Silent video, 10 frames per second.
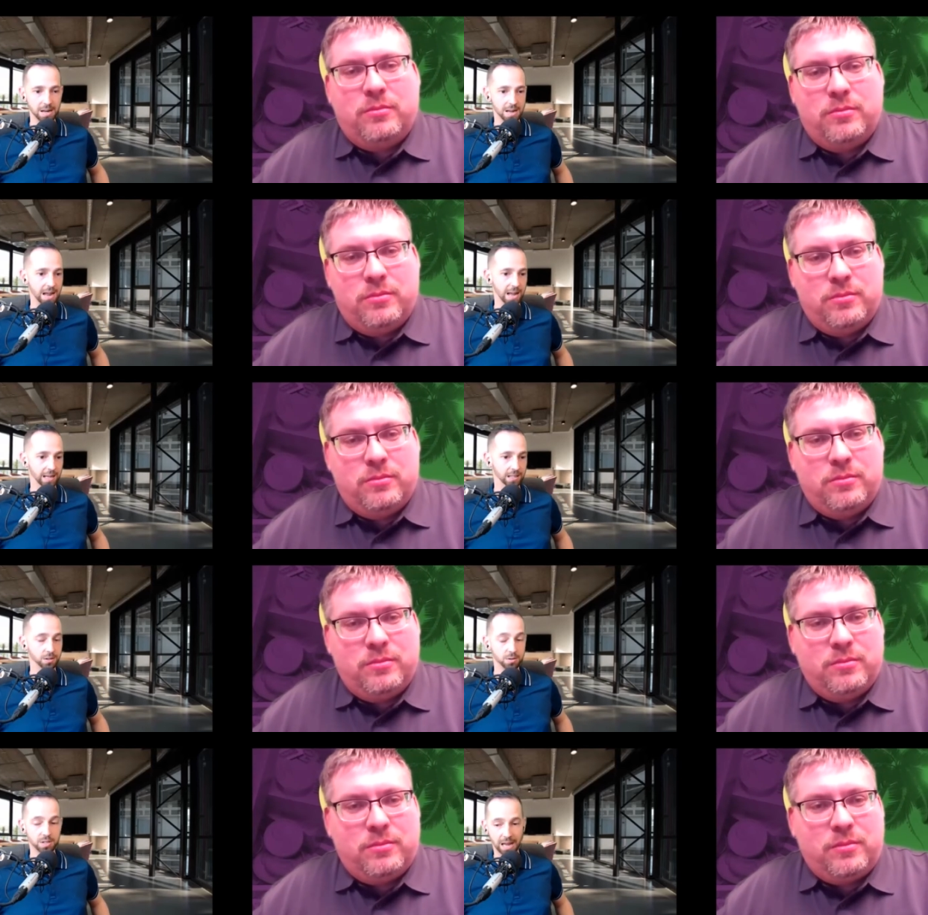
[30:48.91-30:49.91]
Speaker 1: and
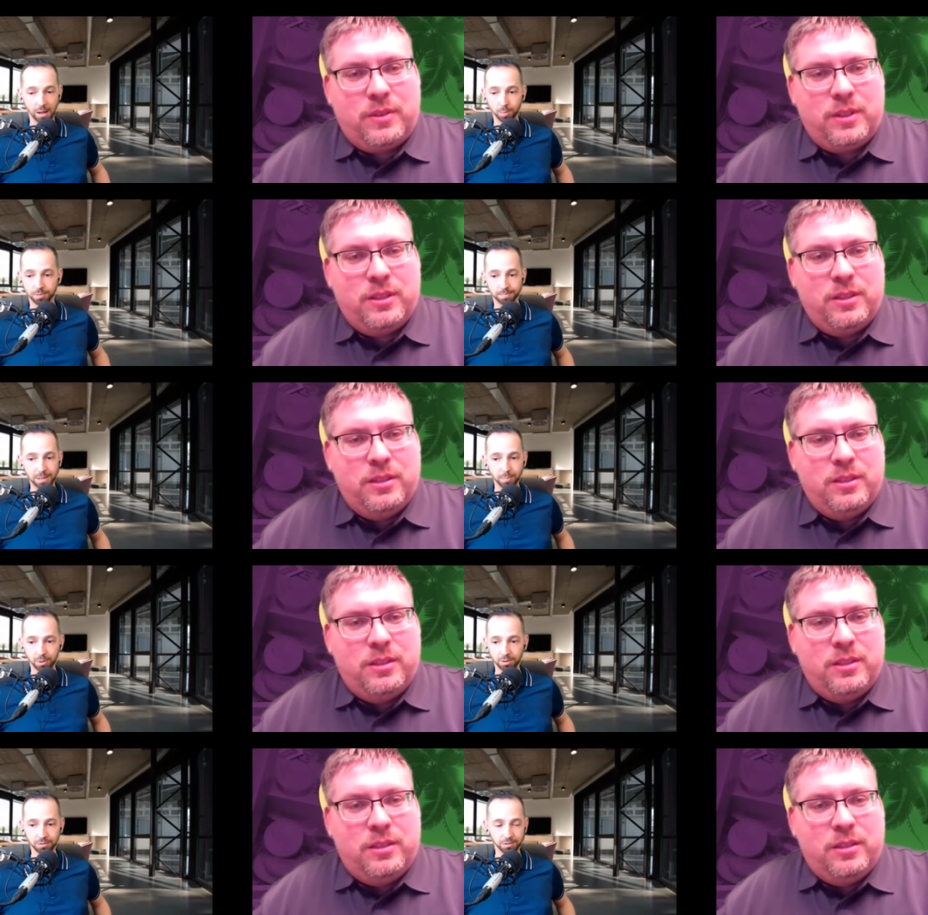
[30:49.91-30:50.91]
used to help
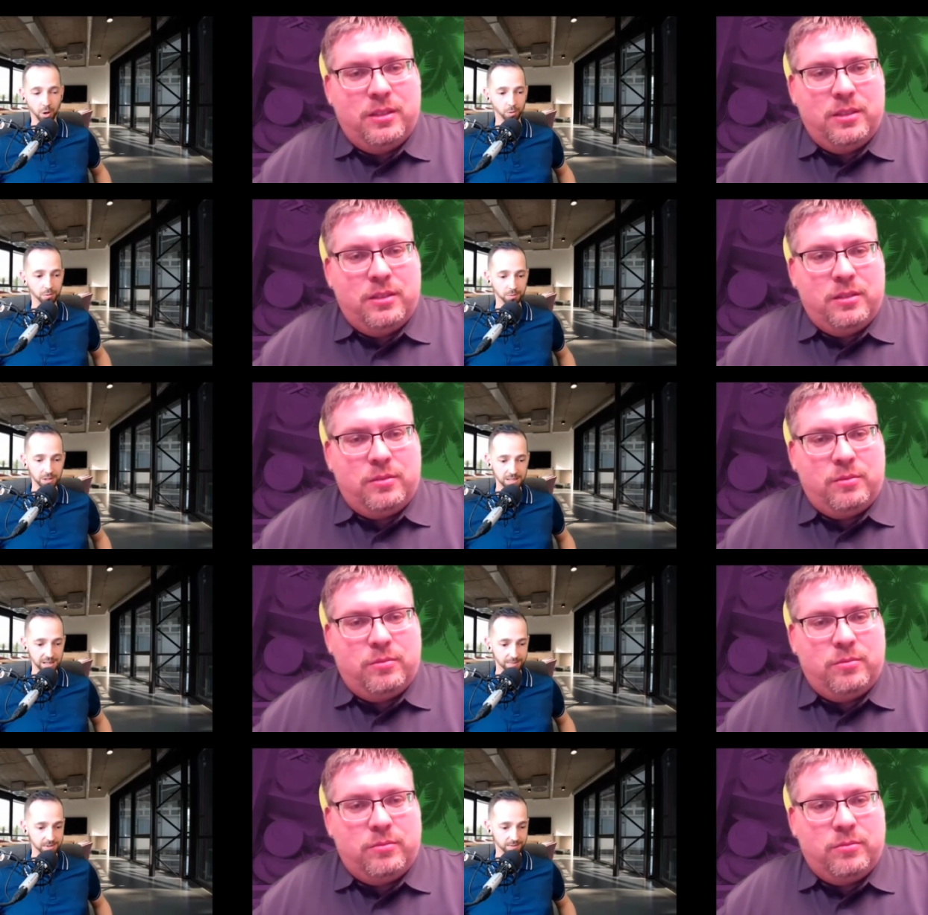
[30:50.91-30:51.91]
people go through these
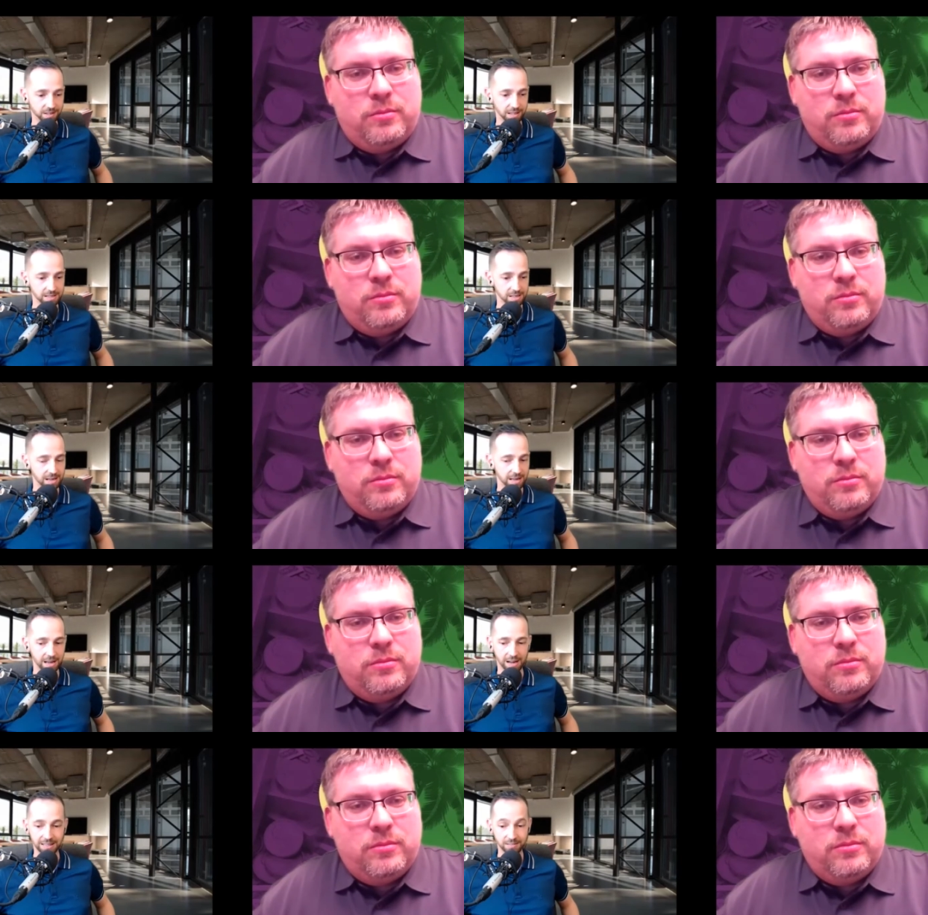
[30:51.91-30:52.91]
types of things.
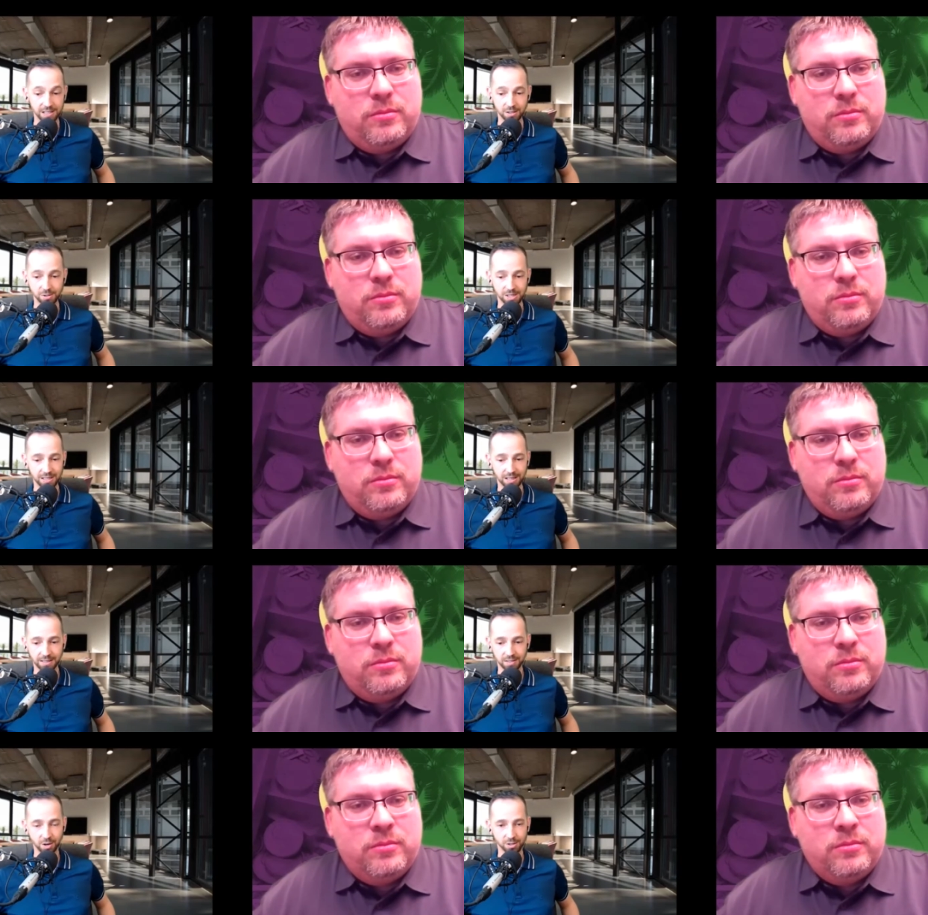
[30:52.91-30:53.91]
I lived in New Zealand, I
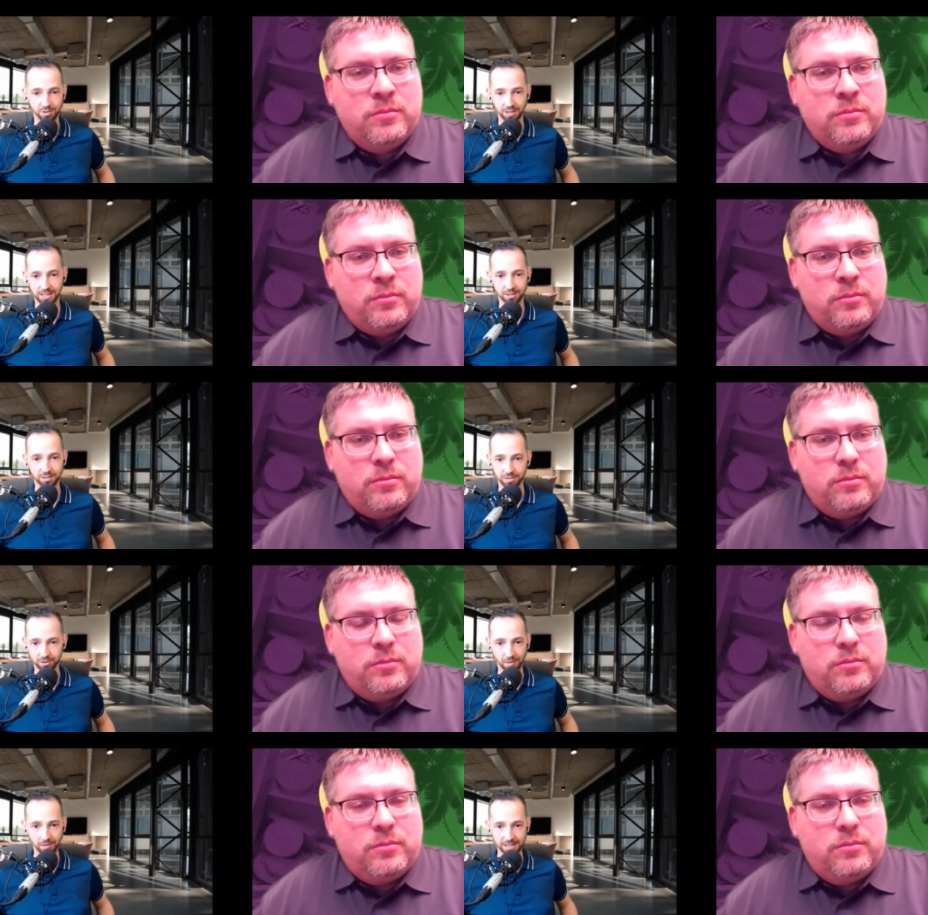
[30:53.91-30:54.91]
lived in Australia, I
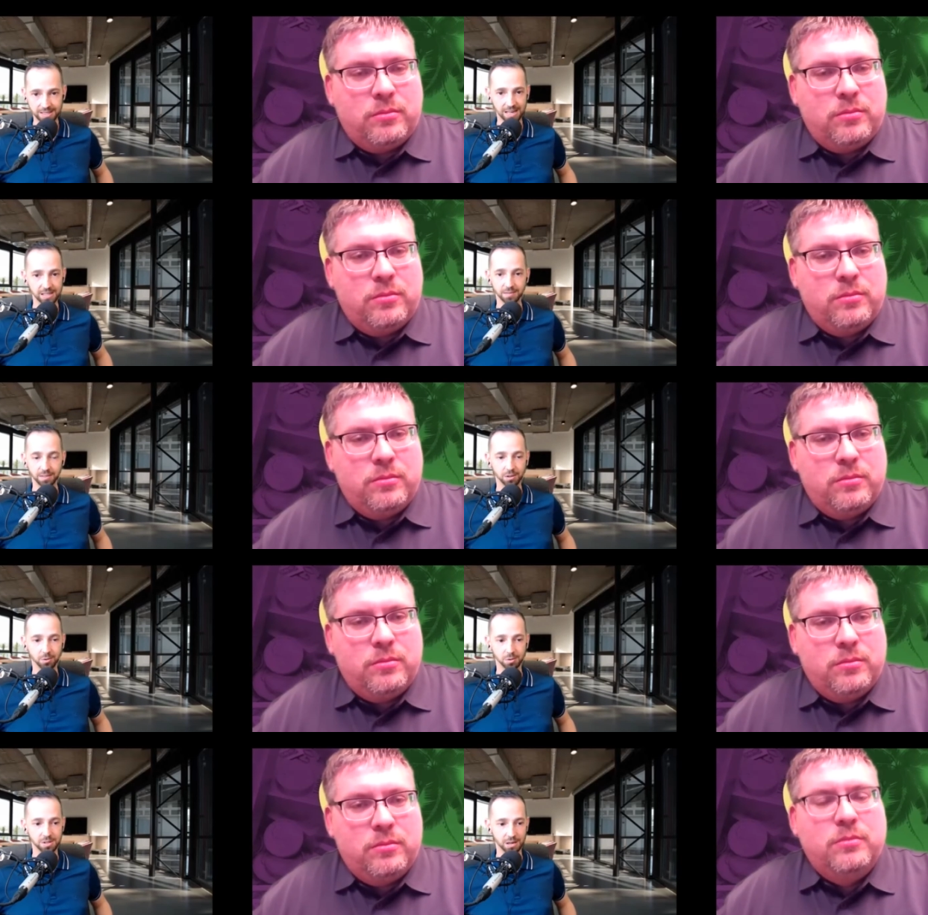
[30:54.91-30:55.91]
traveled extensively
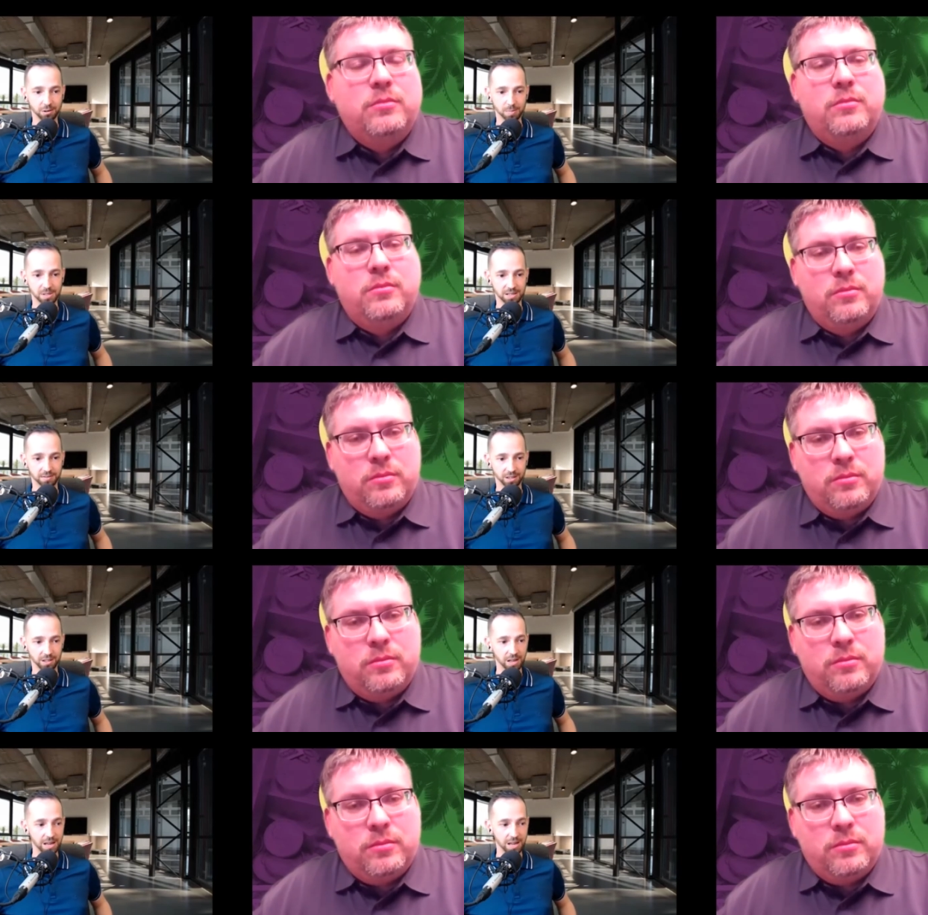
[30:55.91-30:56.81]
through the South Pacific.